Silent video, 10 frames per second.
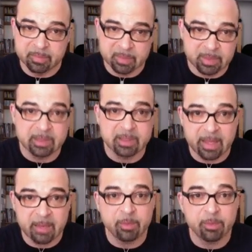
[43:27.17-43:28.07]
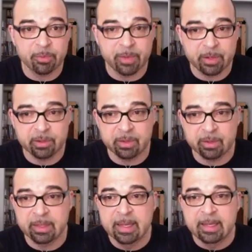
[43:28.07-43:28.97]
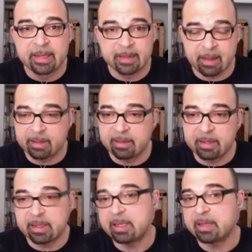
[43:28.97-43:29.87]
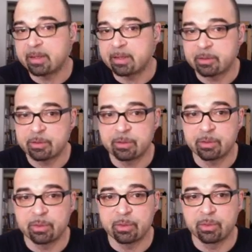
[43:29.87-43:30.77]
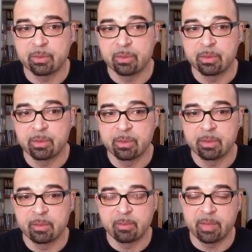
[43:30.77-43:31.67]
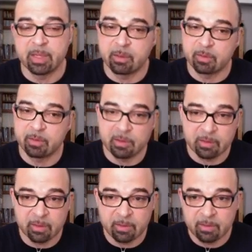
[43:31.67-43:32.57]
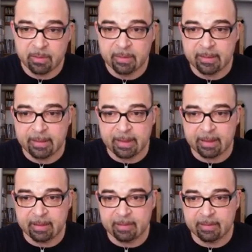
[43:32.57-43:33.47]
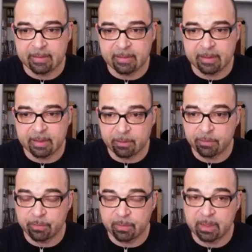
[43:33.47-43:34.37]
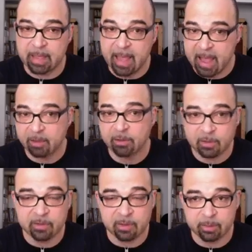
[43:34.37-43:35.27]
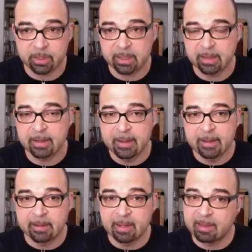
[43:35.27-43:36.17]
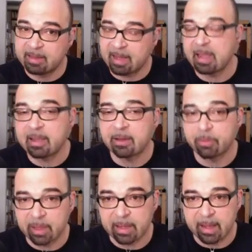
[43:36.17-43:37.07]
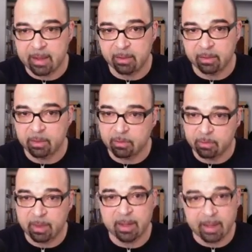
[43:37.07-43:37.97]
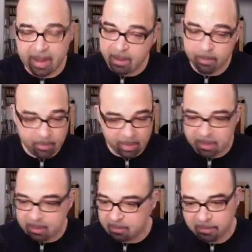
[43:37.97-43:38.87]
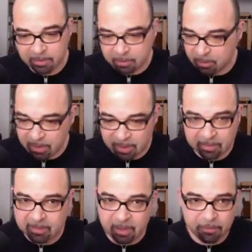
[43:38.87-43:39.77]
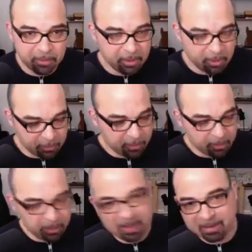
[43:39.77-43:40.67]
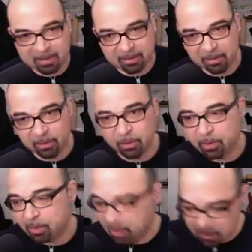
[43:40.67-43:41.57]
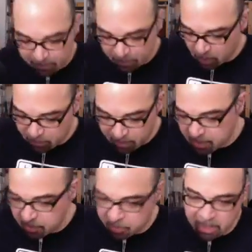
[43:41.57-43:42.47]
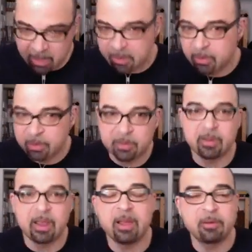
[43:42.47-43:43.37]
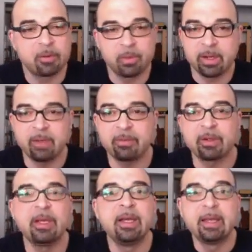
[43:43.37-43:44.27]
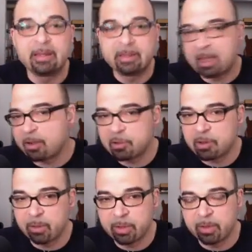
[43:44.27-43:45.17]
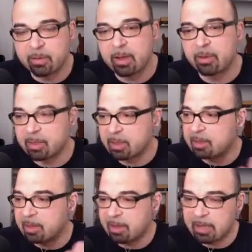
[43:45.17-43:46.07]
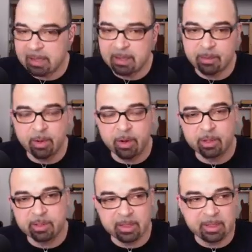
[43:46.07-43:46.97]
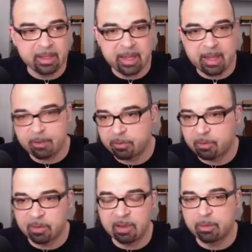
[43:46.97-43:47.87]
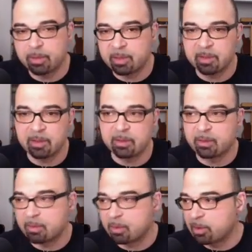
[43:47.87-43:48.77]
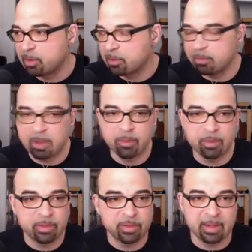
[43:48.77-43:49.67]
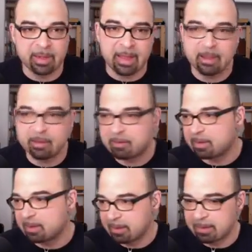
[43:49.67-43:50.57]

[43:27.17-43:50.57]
since I am a professional, the idea here is to be consistent and give the actors something that they can rely on. Because while I'm in the security and safety of the pit or of my chair on stage or whatever, they are jumping around and they are hitting marks and they have to deal with, audience members and lights and